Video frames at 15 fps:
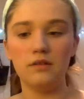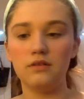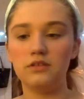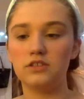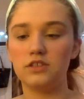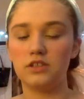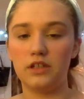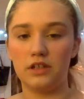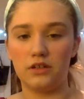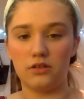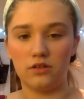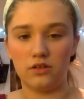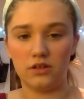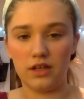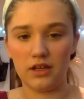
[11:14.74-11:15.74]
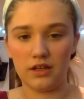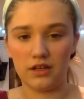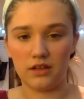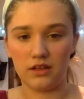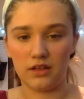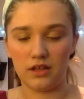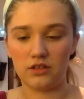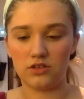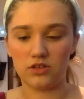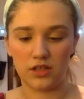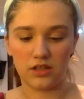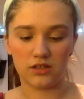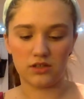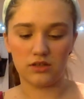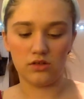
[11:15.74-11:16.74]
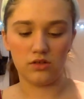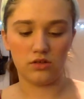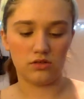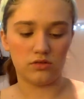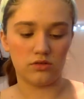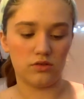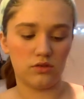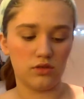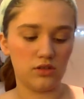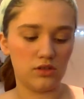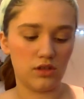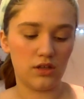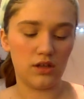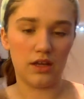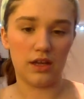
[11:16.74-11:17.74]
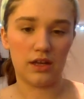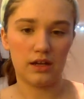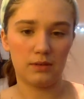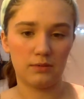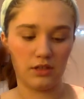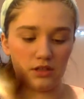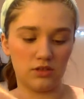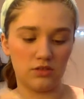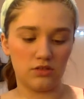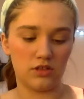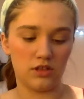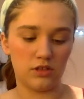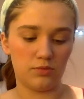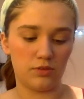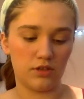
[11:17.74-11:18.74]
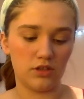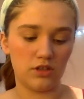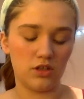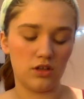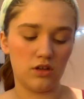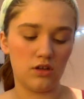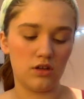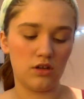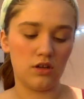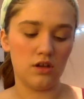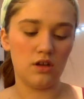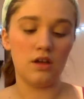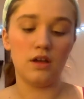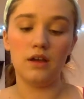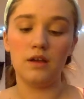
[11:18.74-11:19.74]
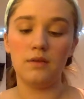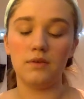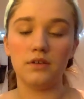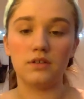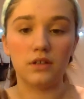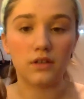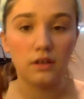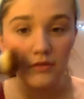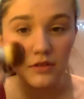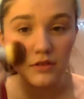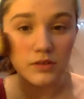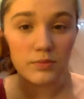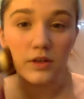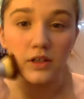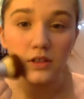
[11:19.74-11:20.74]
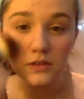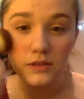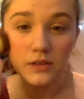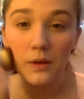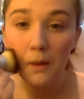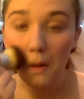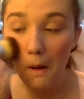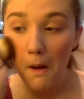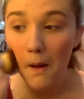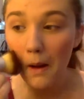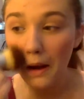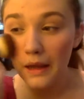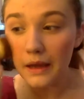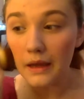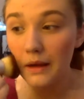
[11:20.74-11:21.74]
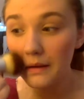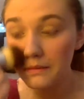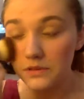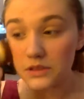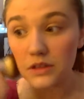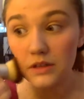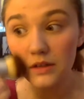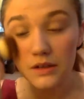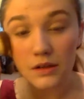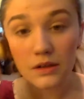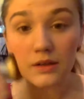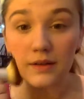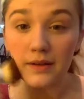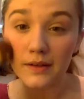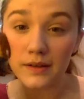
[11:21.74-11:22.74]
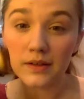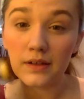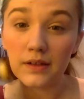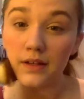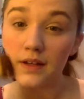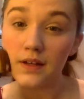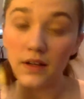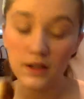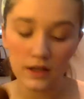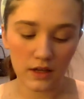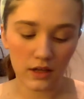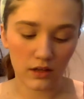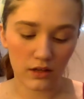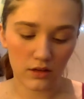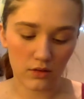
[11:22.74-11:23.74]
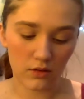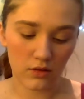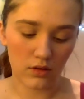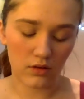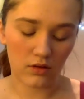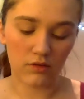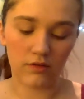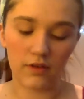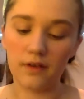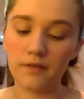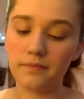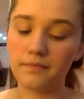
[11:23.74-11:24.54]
We're just going to ignore that, and then it just has these little holes, of course, and I'm going to use this brush because I love this brush, and I'm just going to go over.